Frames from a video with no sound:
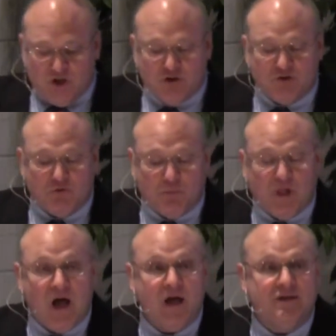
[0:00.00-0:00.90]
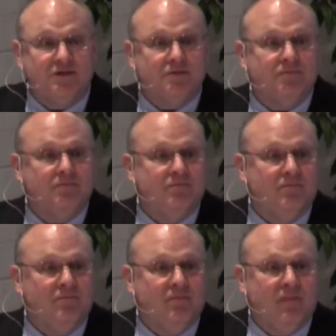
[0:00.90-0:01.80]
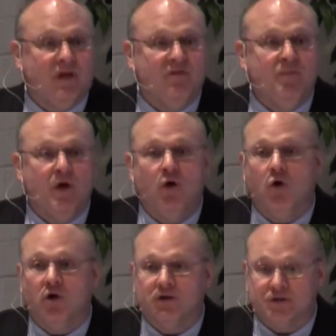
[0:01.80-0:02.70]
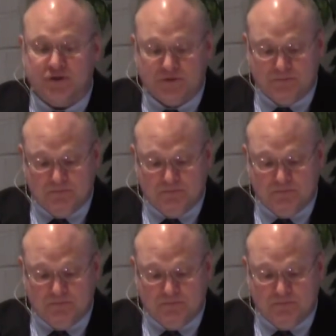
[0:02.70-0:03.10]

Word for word: Joseph replies, Give me a horse.